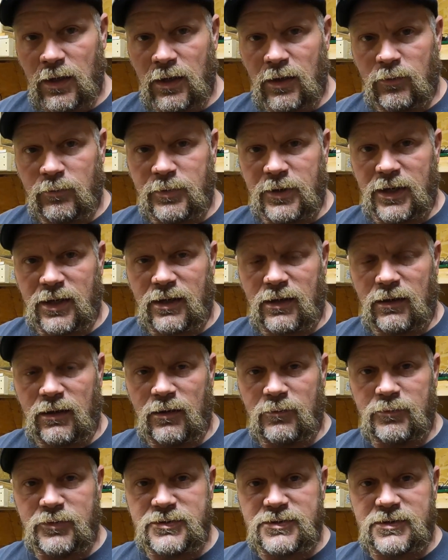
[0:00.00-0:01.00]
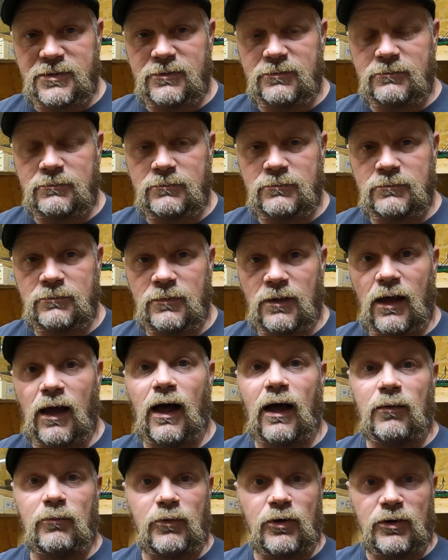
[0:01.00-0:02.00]
he'll be at Columbus, and
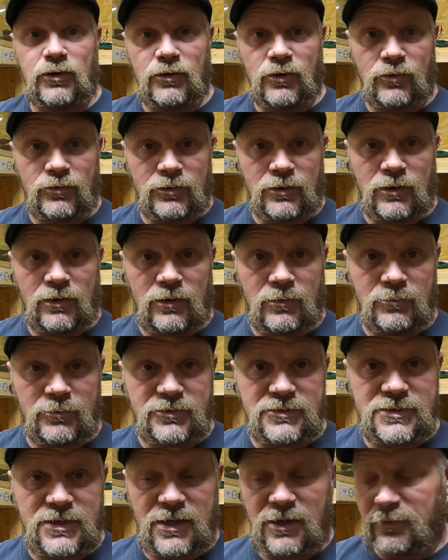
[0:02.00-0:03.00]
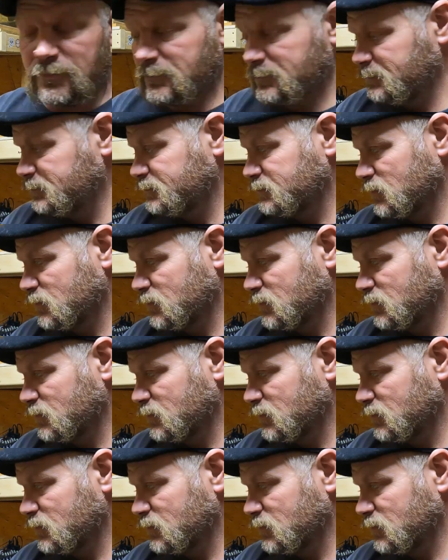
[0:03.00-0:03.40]
I'm going to go to Columbus now.